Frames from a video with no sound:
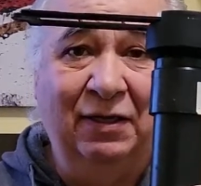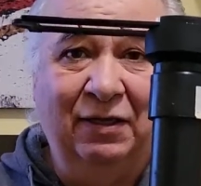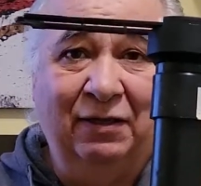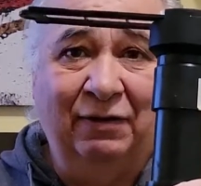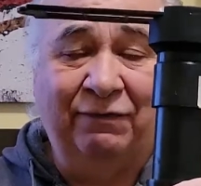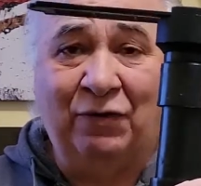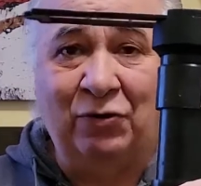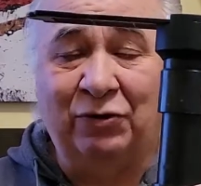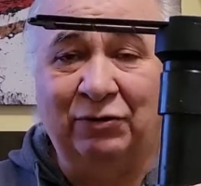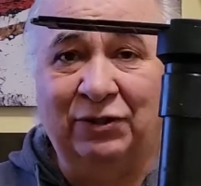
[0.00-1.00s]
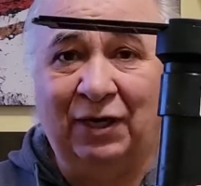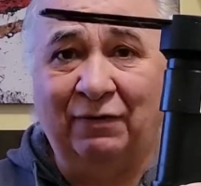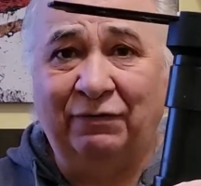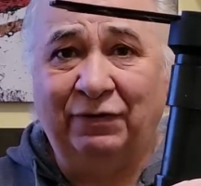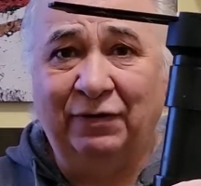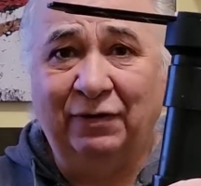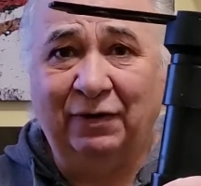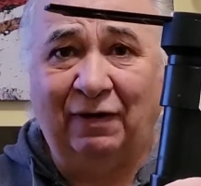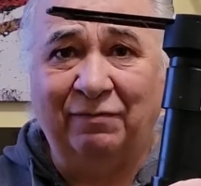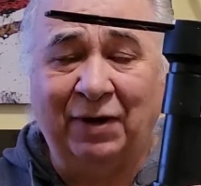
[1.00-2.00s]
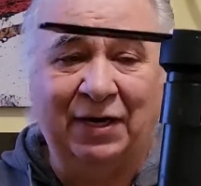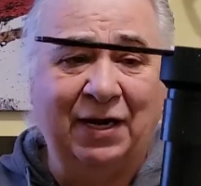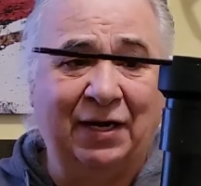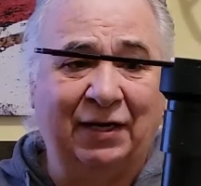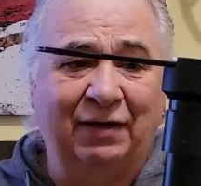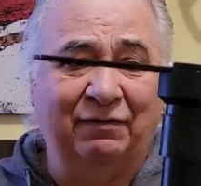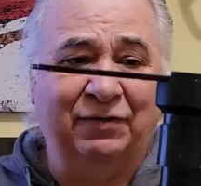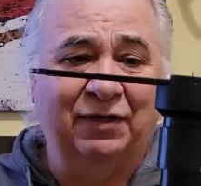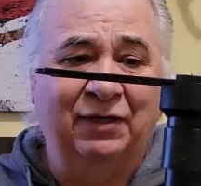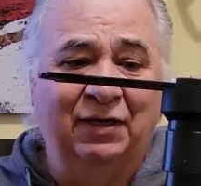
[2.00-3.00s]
the photos of my negatives,